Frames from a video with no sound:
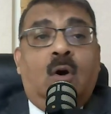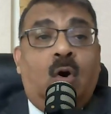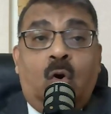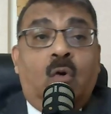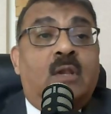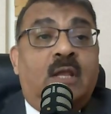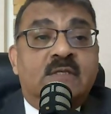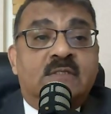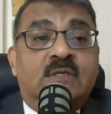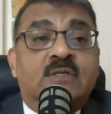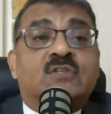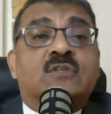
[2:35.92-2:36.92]

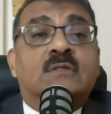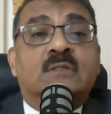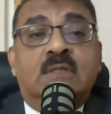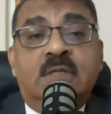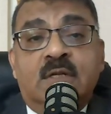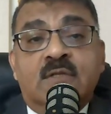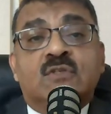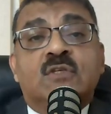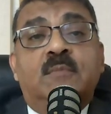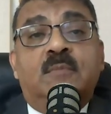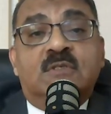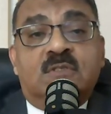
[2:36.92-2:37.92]
organizational
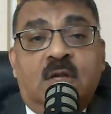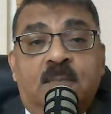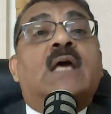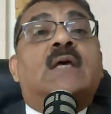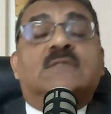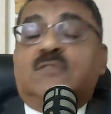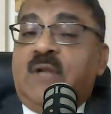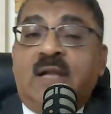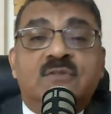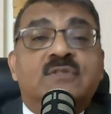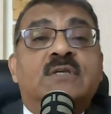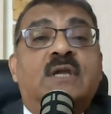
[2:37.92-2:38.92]
leadership, disruptive
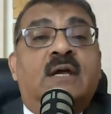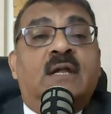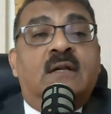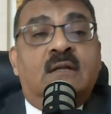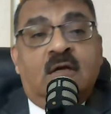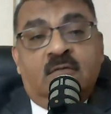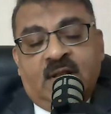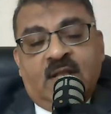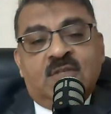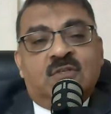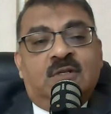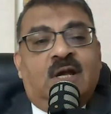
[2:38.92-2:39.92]
strategy, and financial